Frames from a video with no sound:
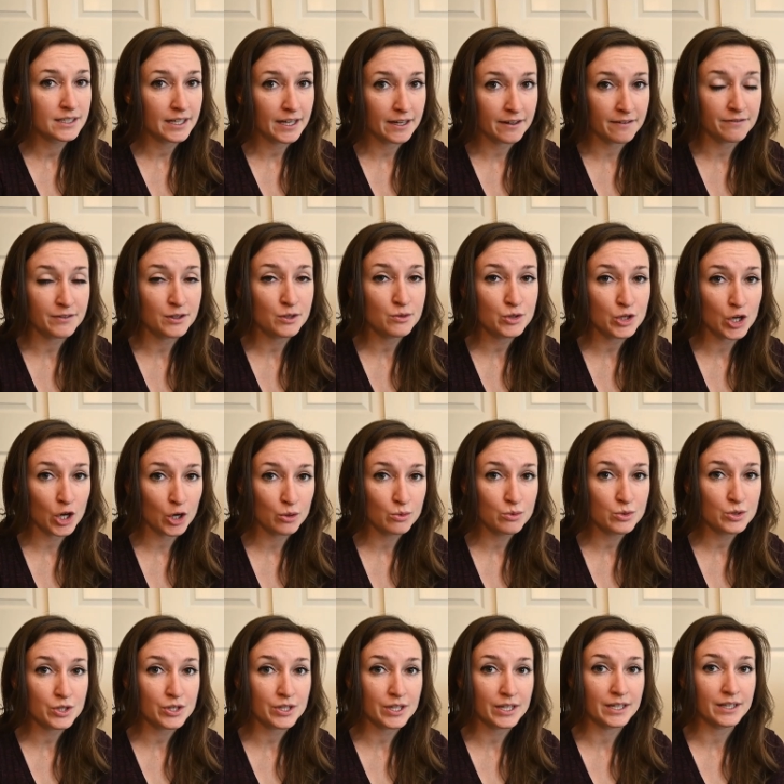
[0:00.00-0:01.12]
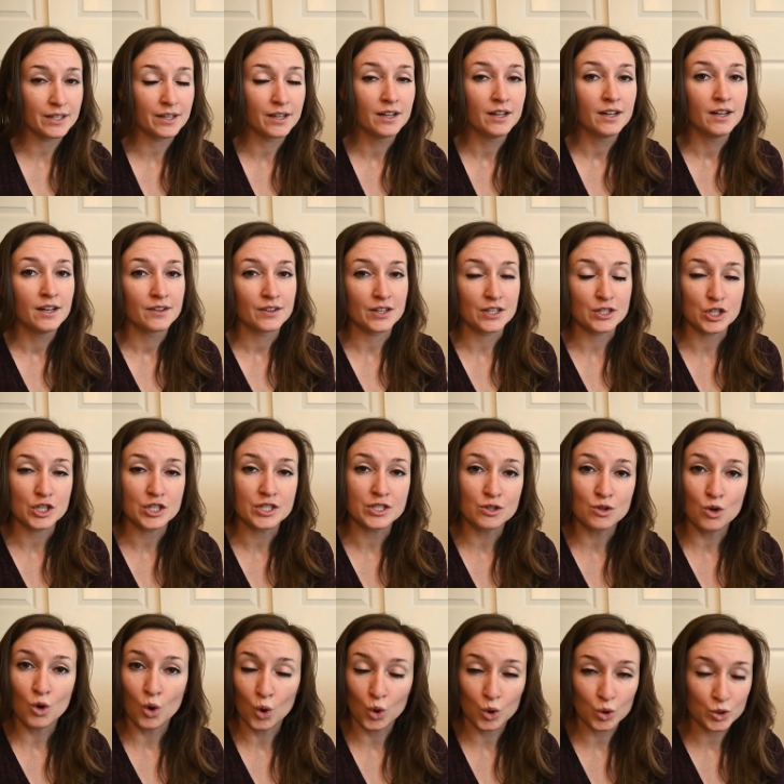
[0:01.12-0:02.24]
If you don't, then that's a
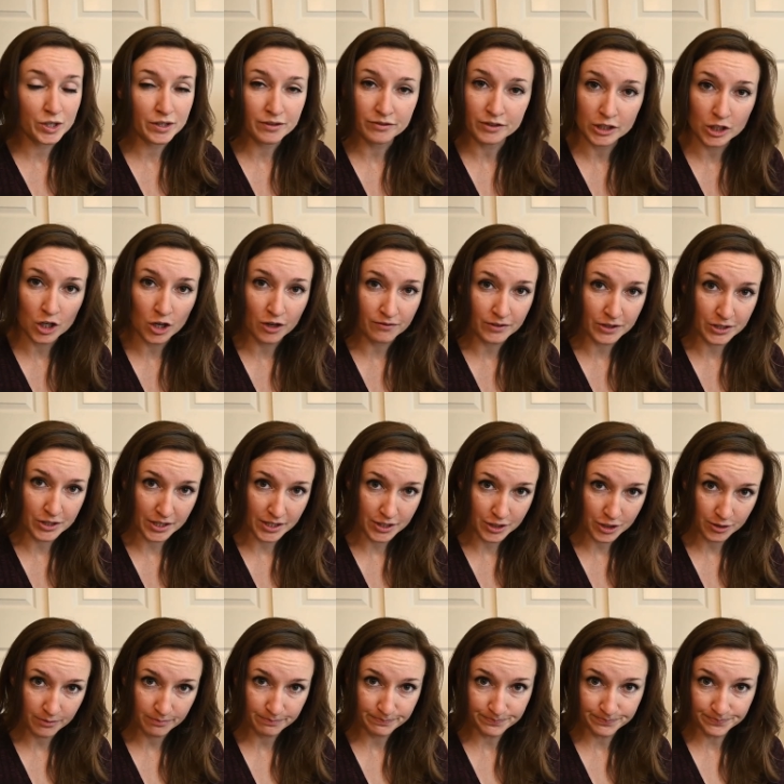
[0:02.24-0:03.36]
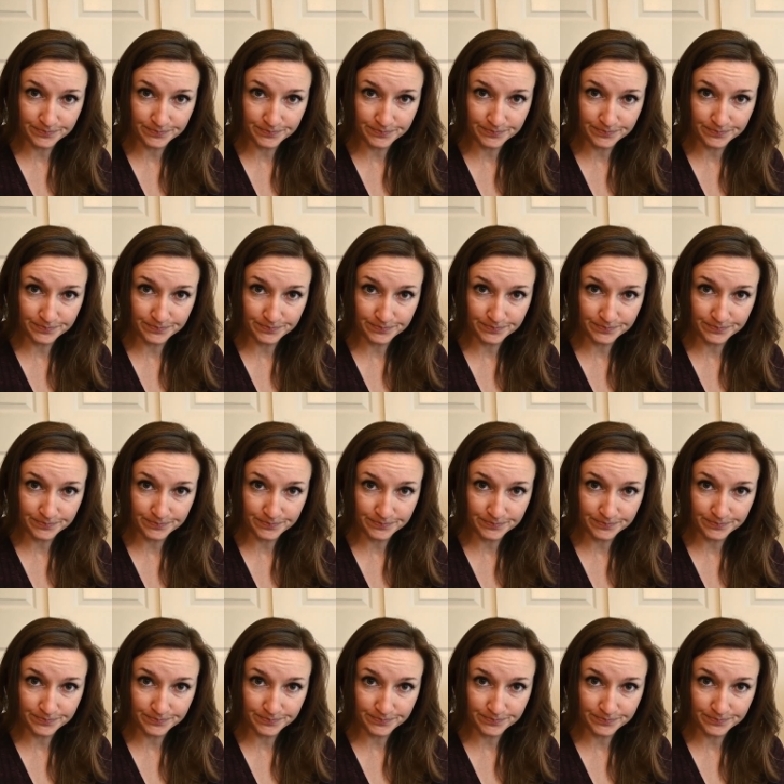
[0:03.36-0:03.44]
whole different conversation.